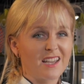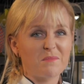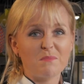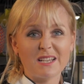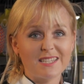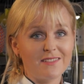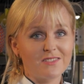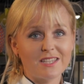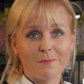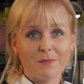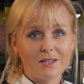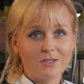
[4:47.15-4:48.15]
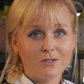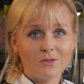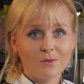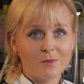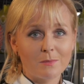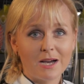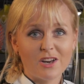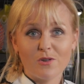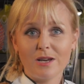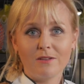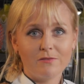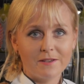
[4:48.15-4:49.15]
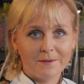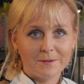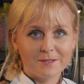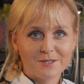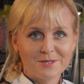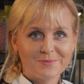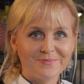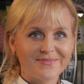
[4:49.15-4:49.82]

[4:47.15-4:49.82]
It must have something to do with my green fingers.